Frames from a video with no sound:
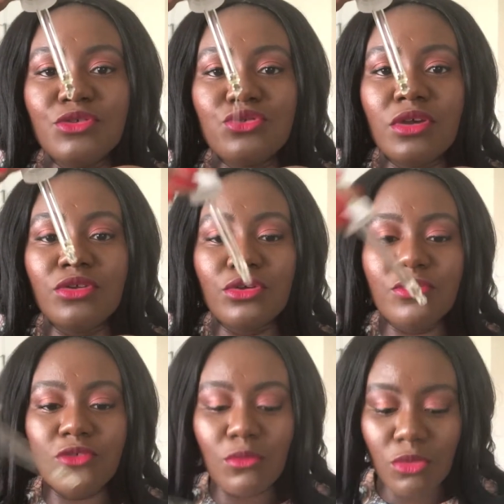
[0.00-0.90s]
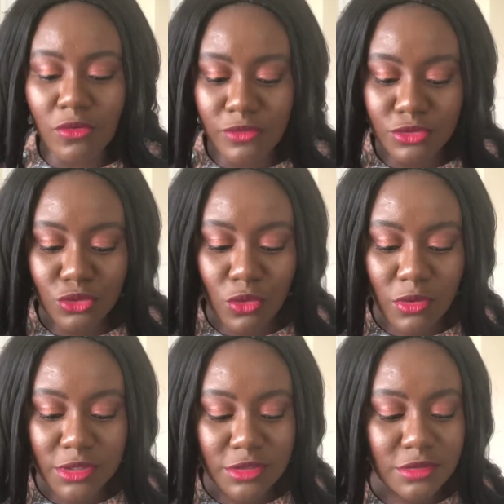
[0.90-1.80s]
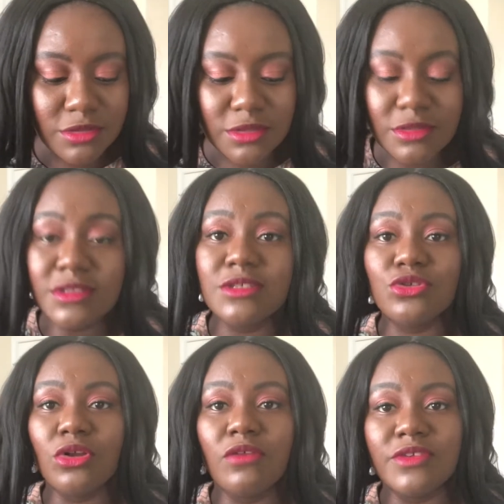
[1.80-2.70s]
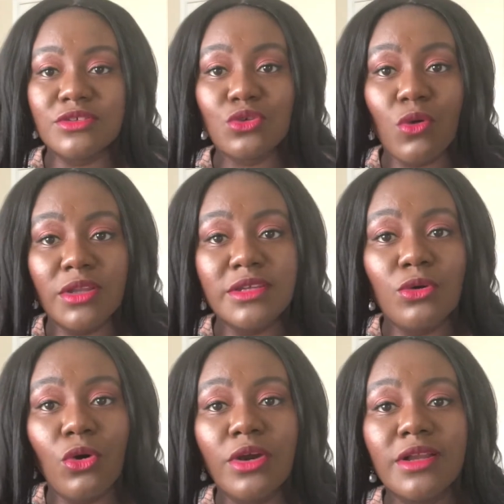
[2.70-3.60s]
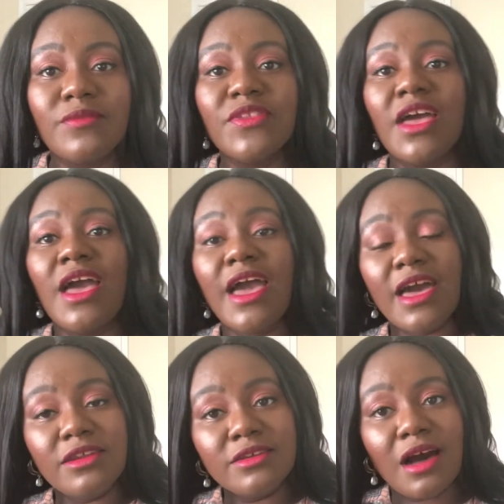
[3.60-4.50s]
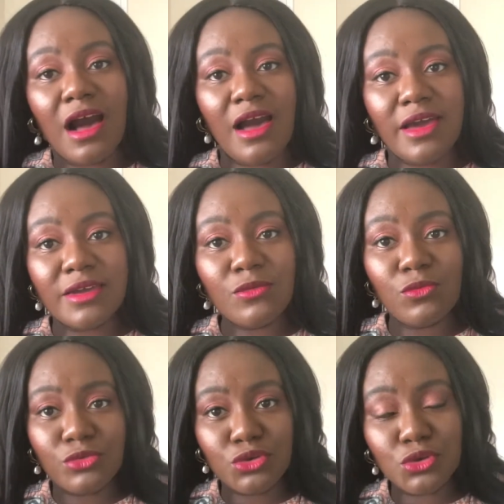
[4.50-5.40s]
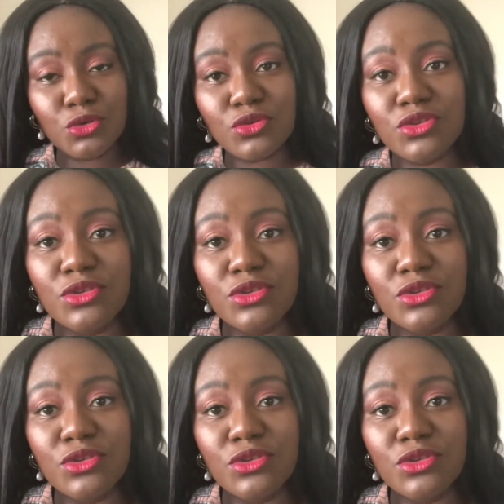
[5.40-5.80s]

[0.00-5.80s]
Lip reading: under the form of a dissolved in squalane oil. And I used the